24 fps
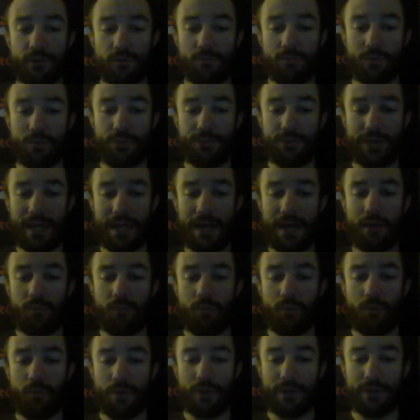will not
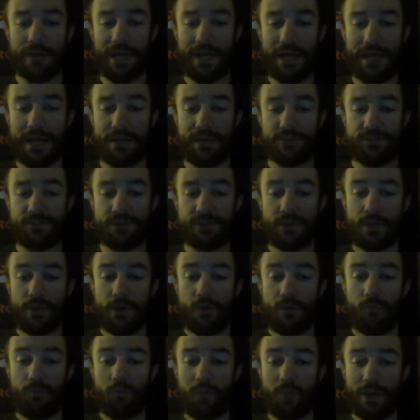work, as
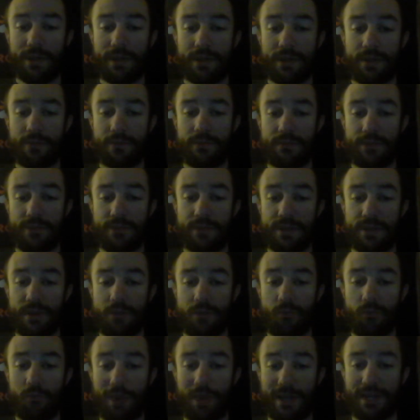when the
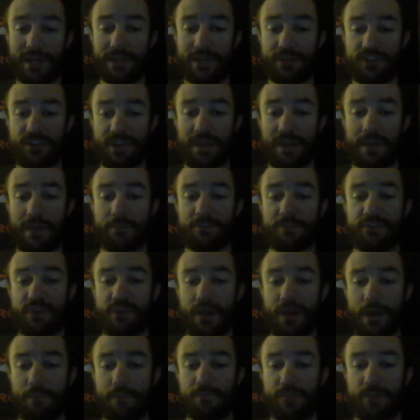waiting time is
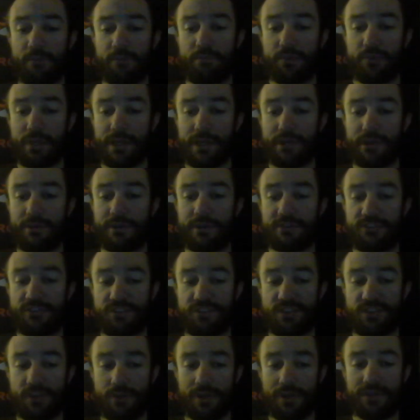up, the player is
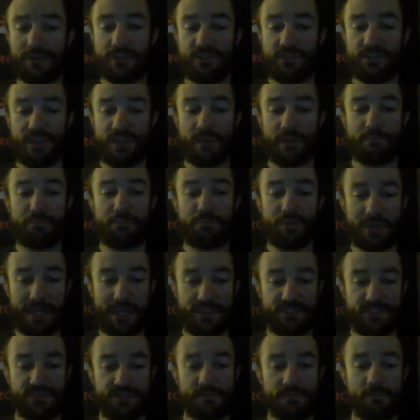still in the same
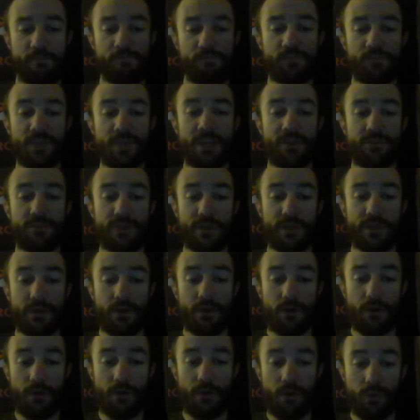place. The
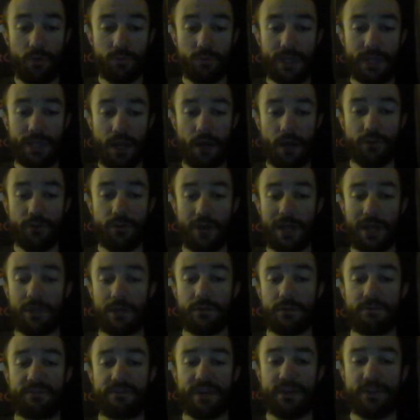only other
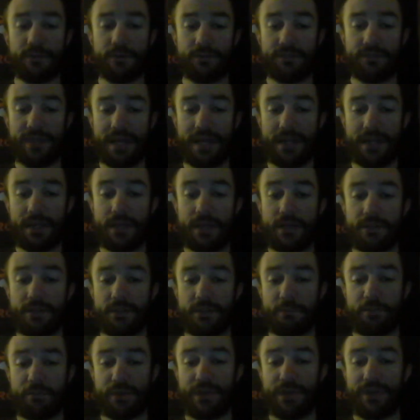elevator that
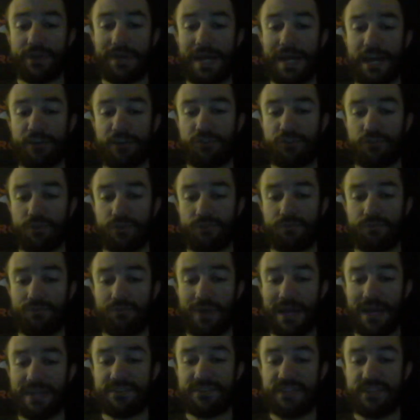the player actually
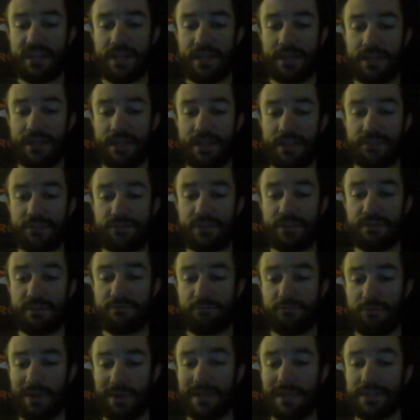rides in is the
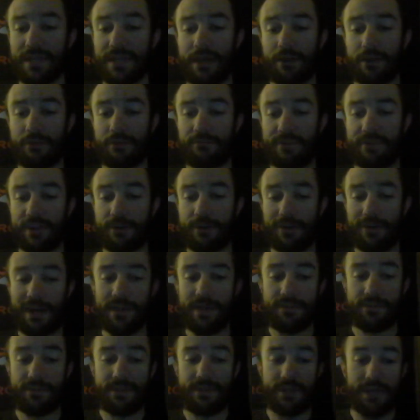freight elevator
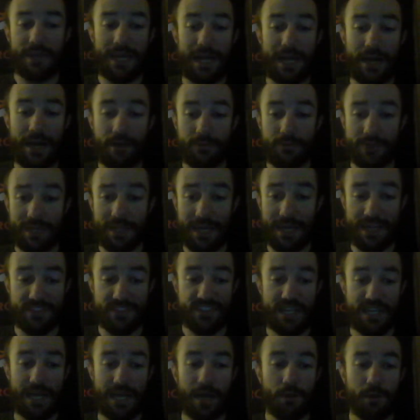at the
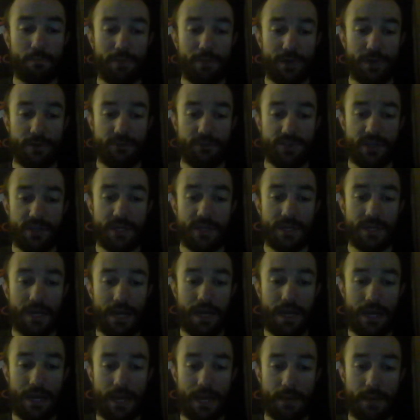Outcast Outpost in
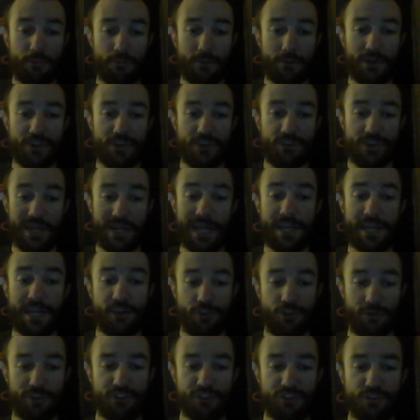Operation
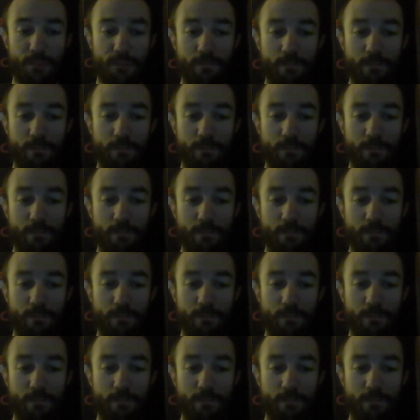Anchorage.